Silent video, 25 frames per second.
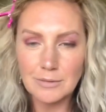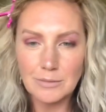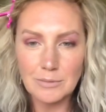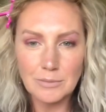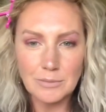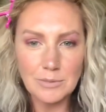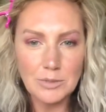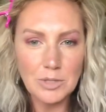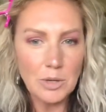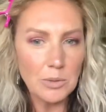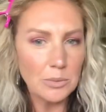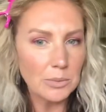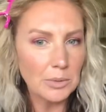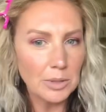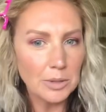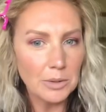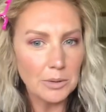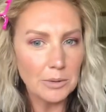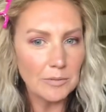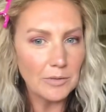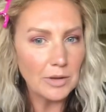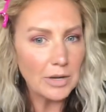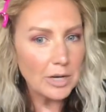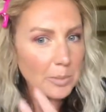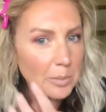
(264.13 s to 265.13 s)
don't know
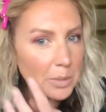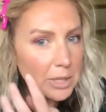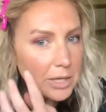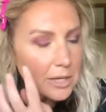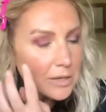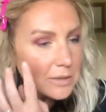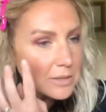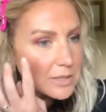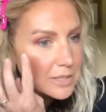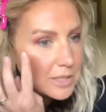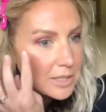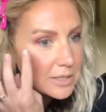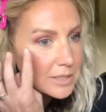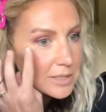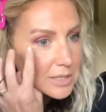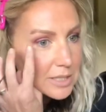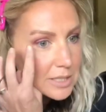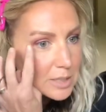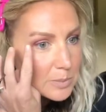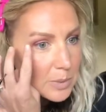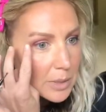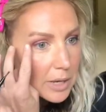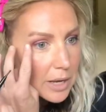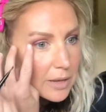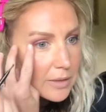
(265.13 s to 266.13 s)
if anybody else does this,
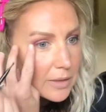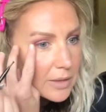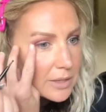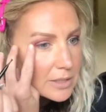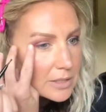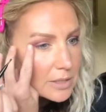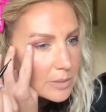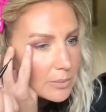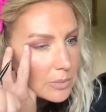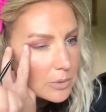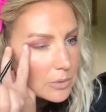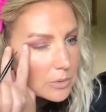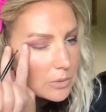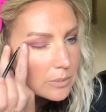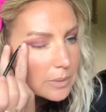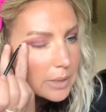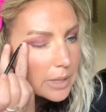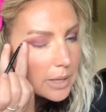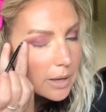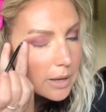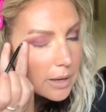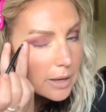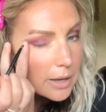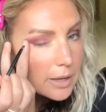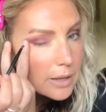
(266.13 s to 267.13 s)
but I like to pull my
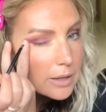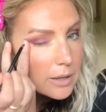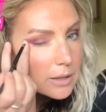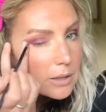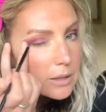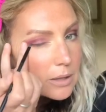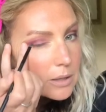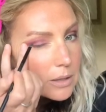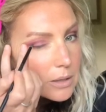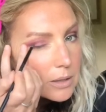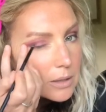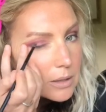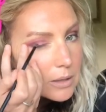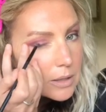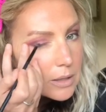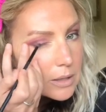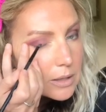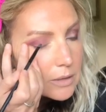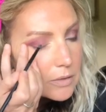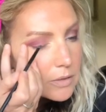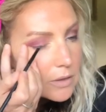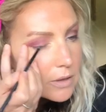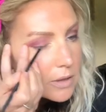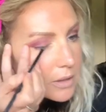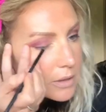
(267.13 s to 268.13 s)
eye like
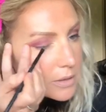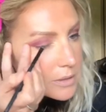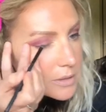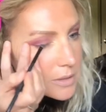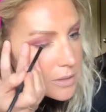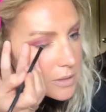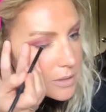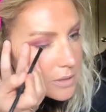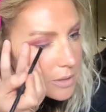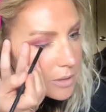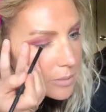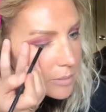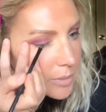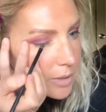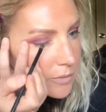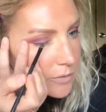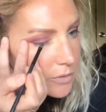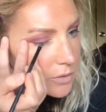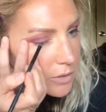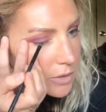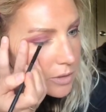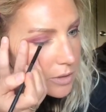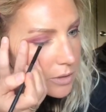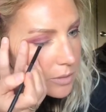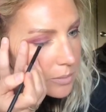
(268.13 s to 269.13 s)
this, and I'm gonna have to
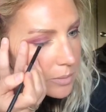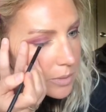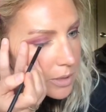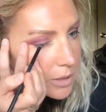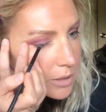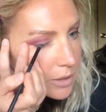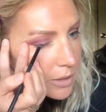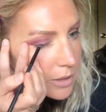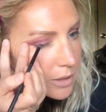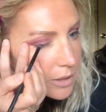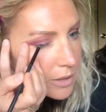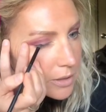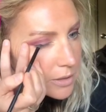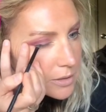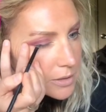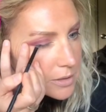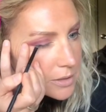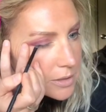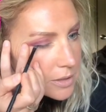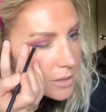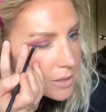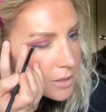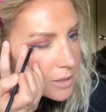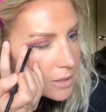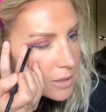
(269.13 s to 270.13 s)
look in the mirror, guys.
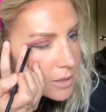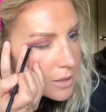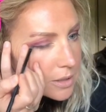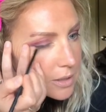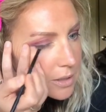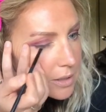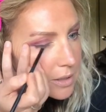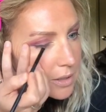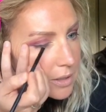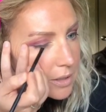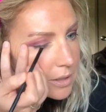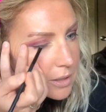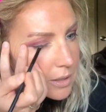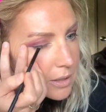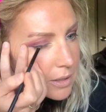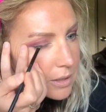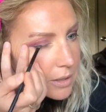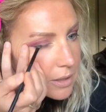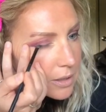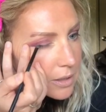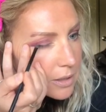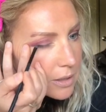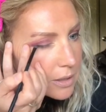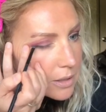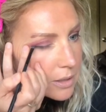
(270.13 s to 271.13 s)
And
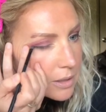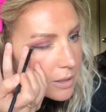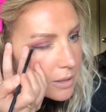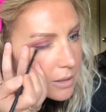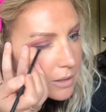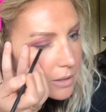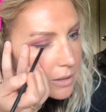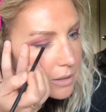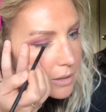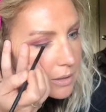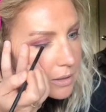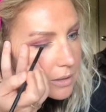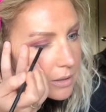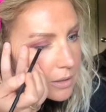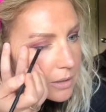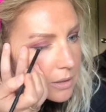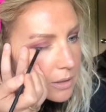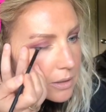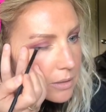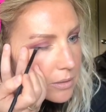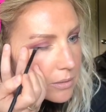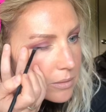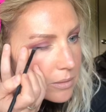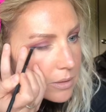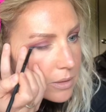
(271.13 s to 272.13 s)
I
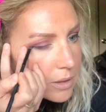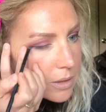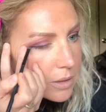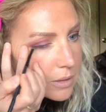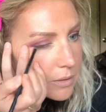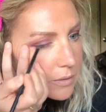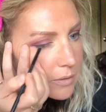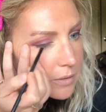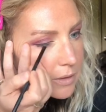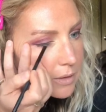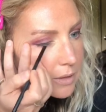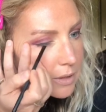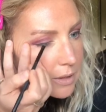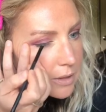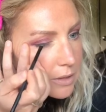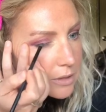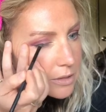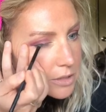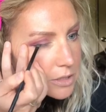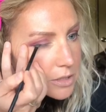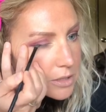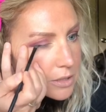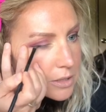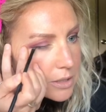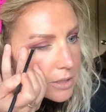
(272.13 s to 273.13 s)
go along the
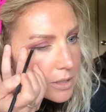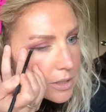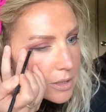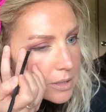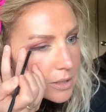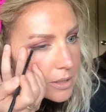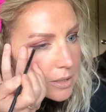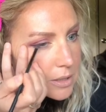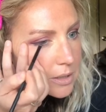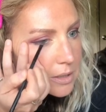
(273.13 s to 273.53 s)
lash line,